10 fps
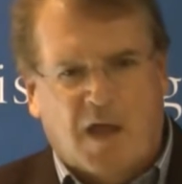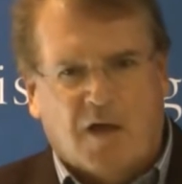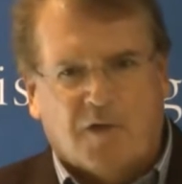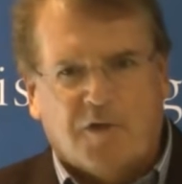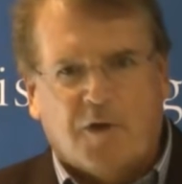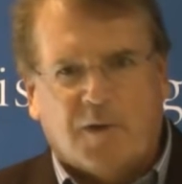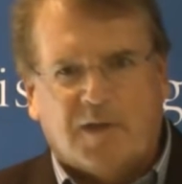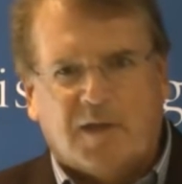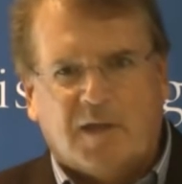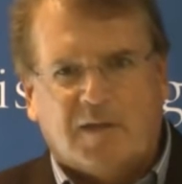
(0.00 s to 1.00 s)
Although
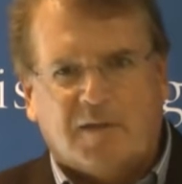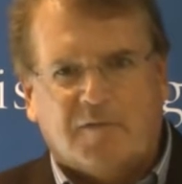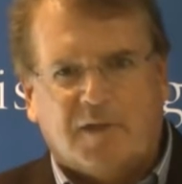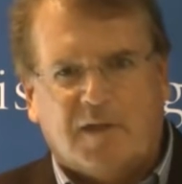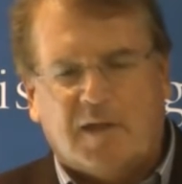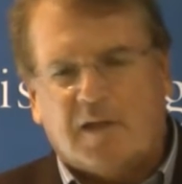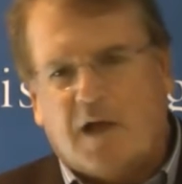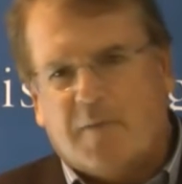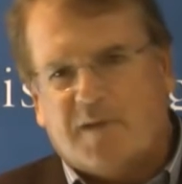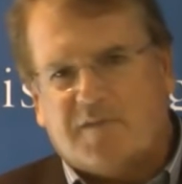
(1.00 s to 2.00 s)
in
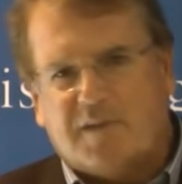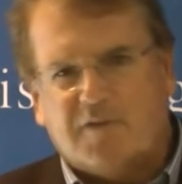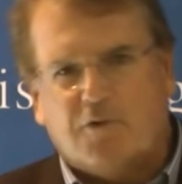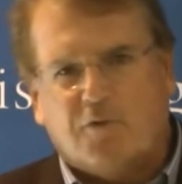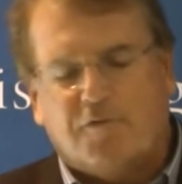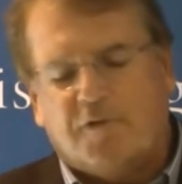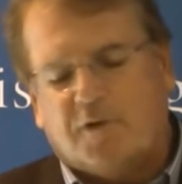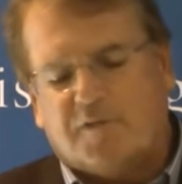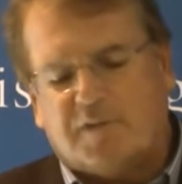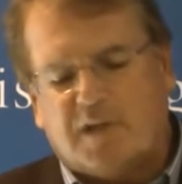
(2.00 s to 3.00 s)
economics, in this whole
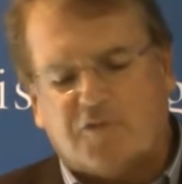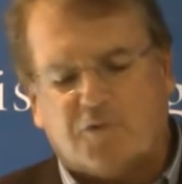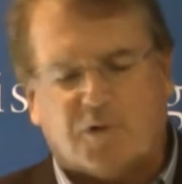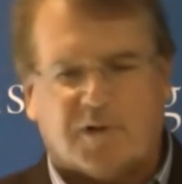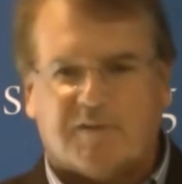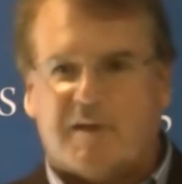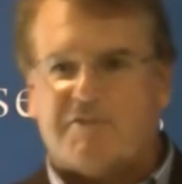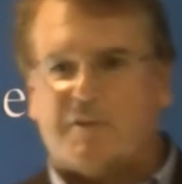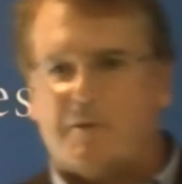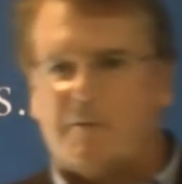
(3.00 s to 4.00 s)
field of industrial
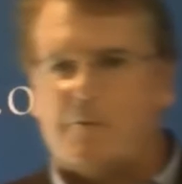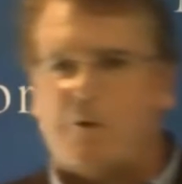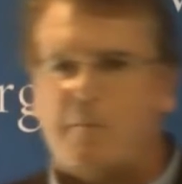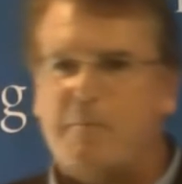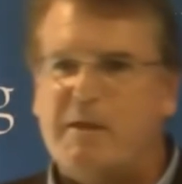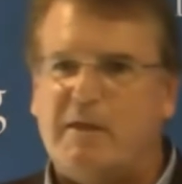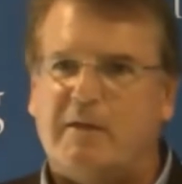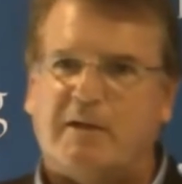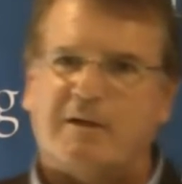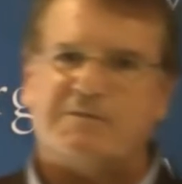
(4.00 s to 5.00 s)
organization, there were
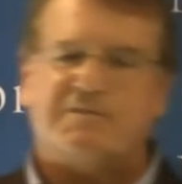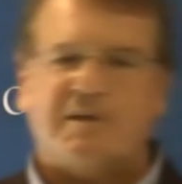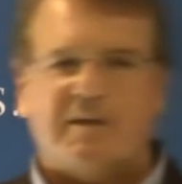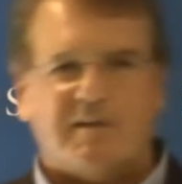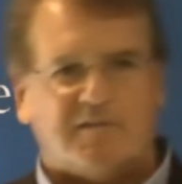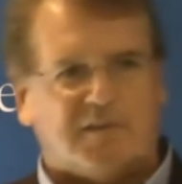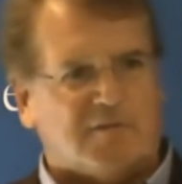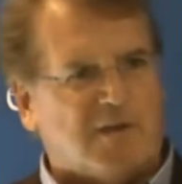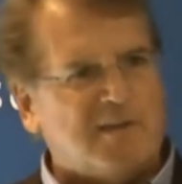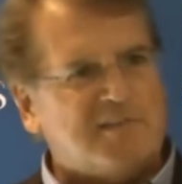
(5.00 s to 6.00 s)
many studies
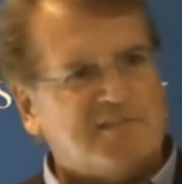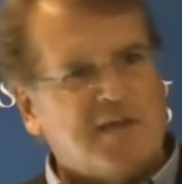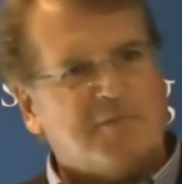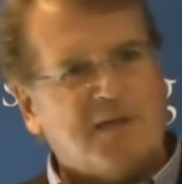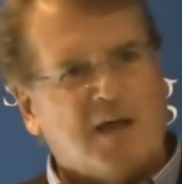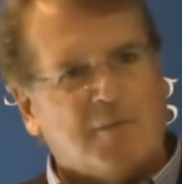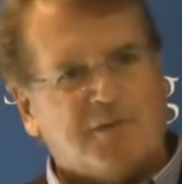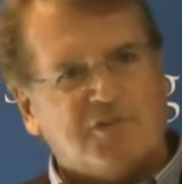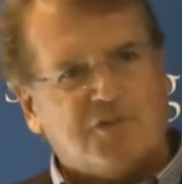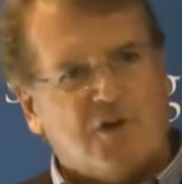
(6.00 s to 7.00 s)
around the same time when
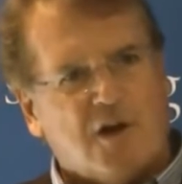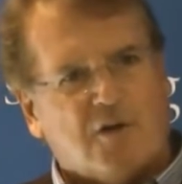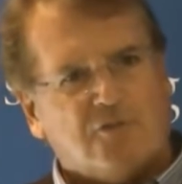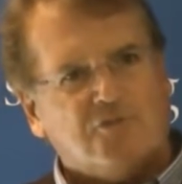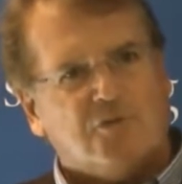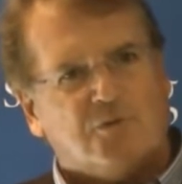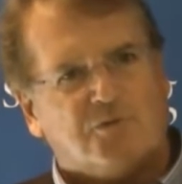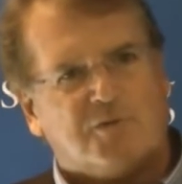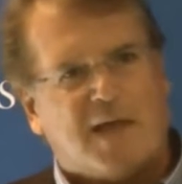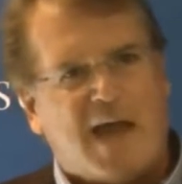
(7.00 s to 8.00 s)
the Chicago School
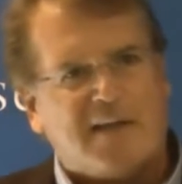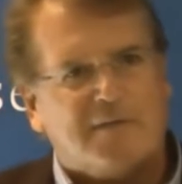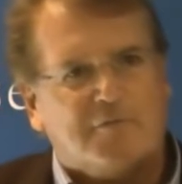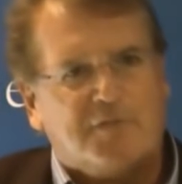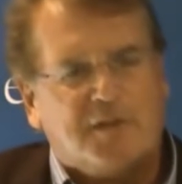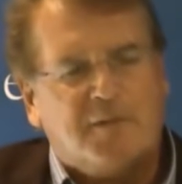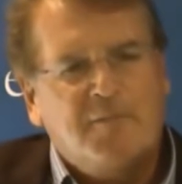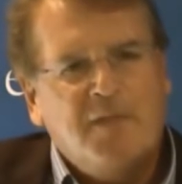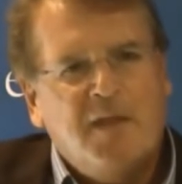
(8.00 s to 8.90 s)
was real active with the